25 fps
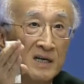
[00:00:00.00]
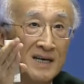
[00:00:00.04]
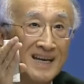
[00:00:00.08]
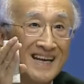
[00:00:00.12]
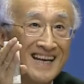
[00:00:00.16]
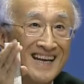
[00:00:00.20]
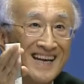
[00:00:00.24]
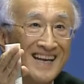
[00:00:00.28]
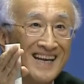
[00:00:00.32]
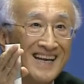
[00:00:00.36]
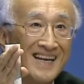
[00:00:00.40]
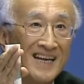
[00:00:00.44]

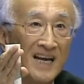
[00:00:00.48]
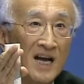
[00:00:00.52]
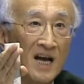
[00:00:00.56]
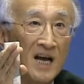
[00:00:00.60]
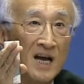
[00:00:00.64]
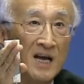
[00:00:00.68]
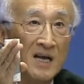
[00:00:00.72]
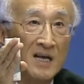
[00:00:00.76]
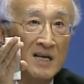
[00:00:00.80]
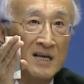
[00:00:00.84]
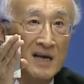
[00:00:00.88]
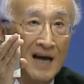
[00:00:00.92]

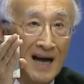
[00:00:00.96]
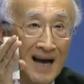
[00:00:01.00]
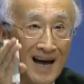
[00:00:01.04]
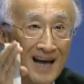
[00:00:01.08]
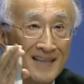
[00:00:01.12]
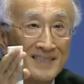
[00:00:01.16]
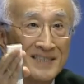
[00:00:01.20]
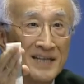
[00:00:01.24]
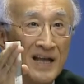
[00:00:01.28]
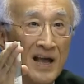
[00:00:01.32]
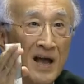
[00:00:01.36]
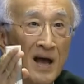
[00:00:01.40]
India,
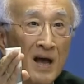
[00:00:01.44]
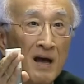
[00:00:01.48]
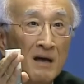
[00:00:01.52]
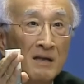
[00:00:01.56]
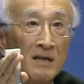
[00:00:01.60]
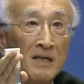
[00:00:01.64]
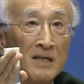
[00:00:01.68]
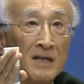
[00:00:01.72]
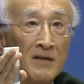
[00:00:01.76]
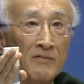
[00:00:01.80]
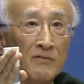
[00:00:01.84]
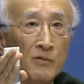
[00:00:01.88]

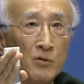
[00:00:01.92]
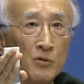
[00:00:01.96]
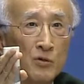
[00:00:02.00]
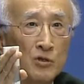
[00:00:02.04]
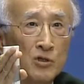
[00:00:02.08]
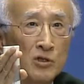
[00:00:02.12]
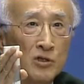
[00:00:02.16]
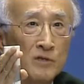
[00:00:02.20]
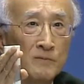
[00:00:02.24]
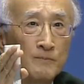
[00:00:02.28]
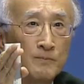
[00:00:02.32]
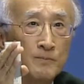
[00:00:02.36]
ASEAN in the
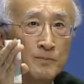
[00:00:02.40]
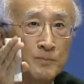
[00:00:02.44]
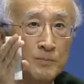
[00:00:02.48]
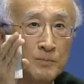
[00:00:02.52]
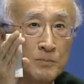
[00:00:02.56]
future,